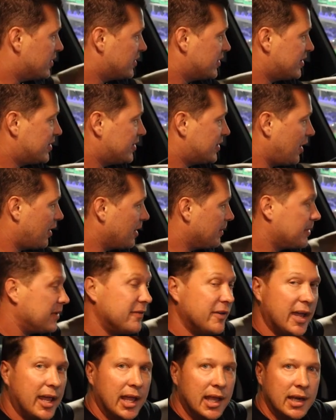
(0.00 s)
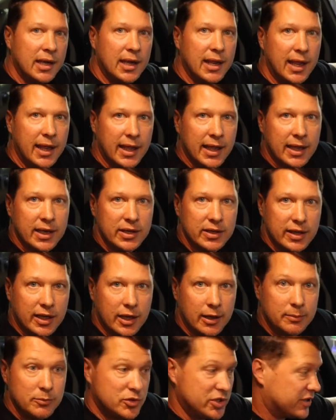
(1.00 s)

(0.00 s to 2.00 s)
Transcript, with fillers: start up the van and um,